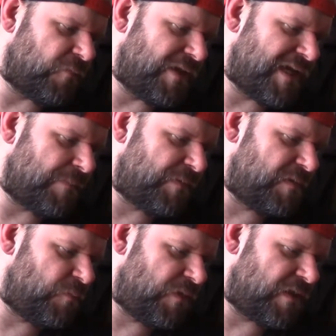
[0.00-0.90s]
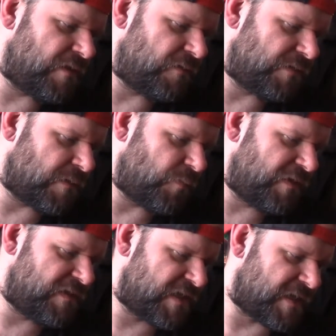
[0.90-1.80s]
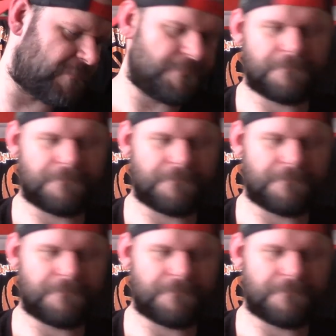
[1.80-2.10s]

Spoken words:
what happens when Donald Trump wins again.